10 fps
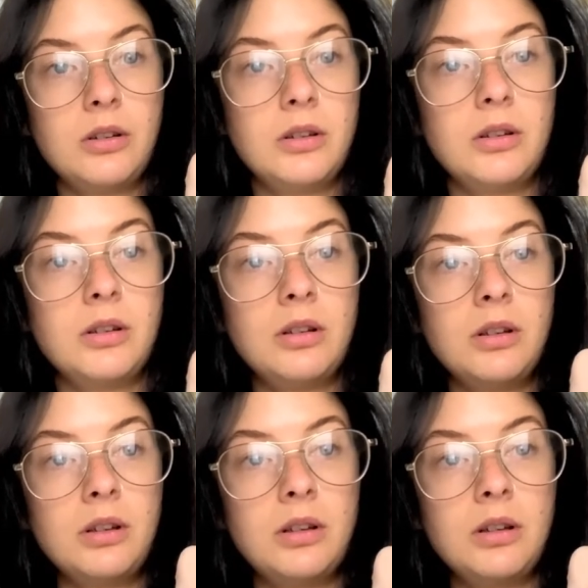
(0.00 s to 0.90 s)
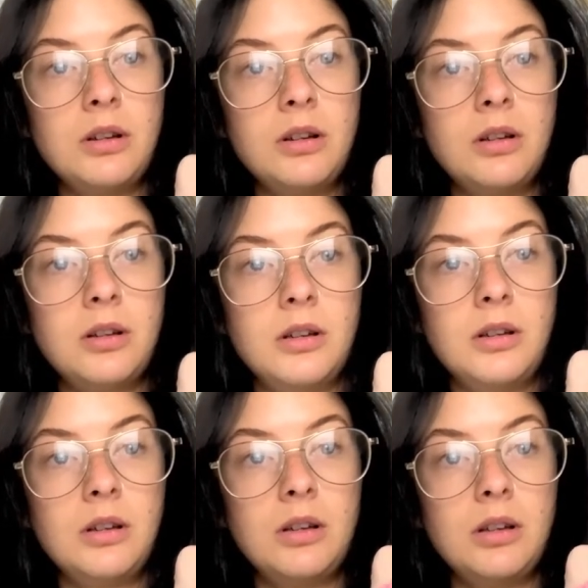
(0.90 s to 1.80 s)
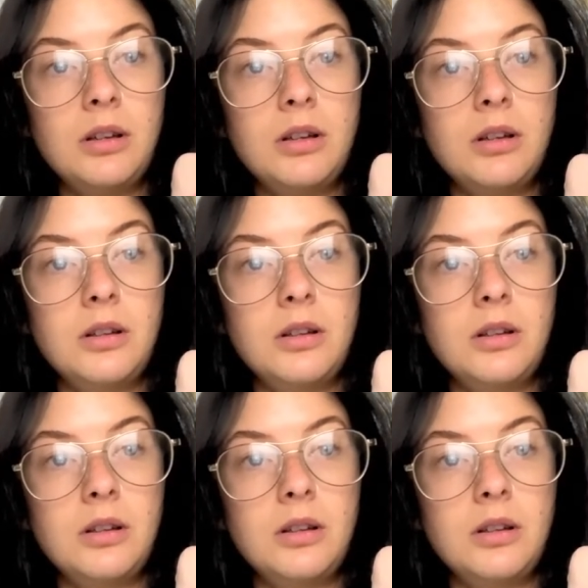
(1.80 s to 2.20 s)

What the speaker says: No one is speaking in this clip.